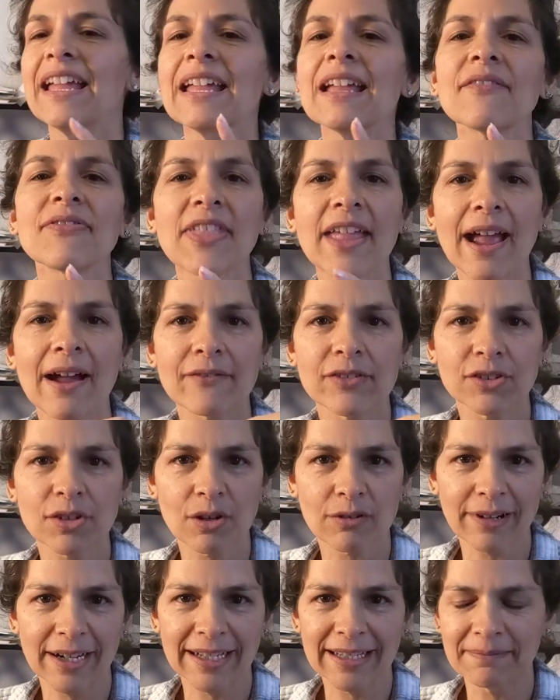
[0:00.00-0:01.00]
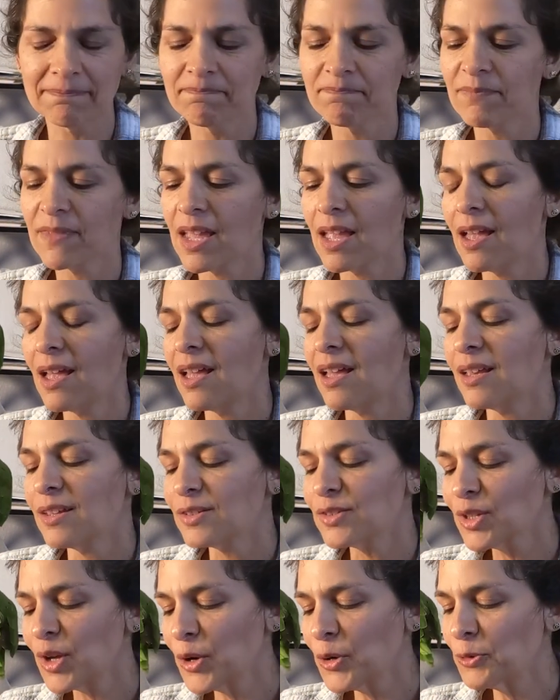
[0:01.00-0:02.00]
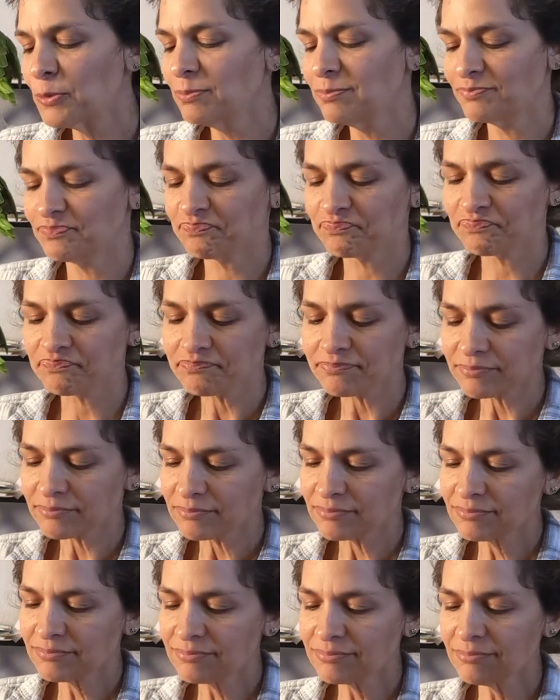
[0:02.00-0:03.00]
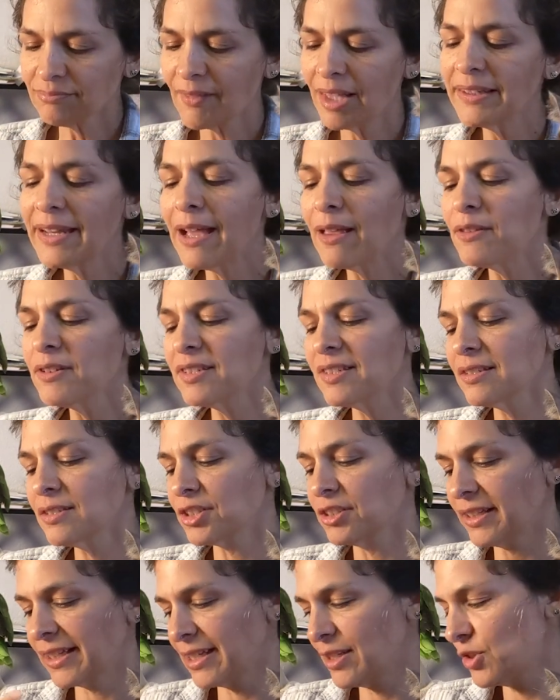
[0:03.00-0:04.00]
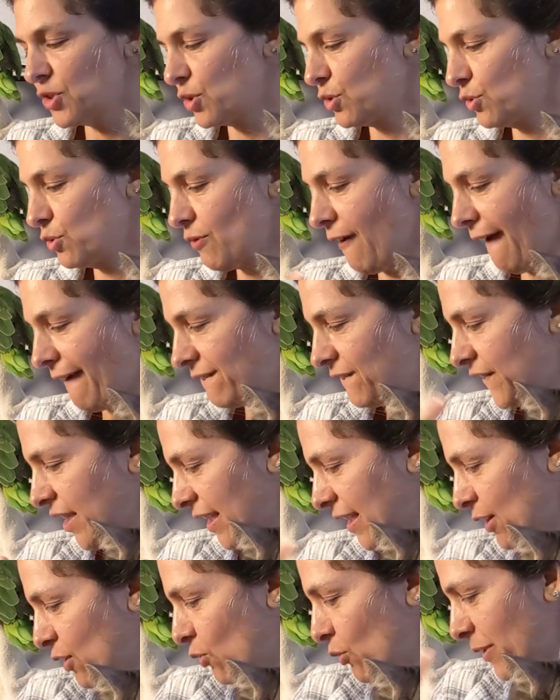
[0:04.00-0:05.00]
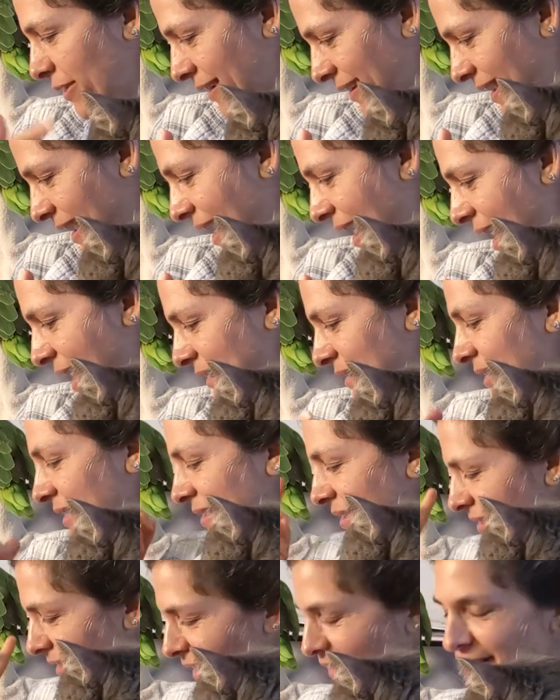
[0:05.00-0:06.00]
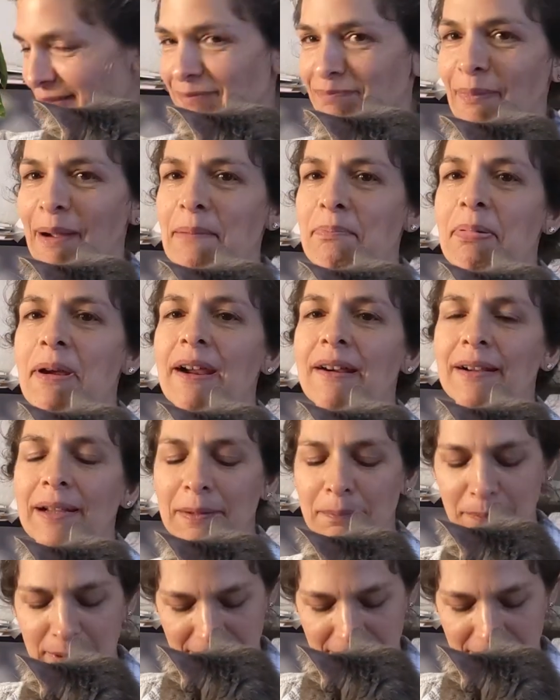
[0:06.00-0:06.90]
If they haven't already. So now this is turning into a video with a cat instead of my parrot.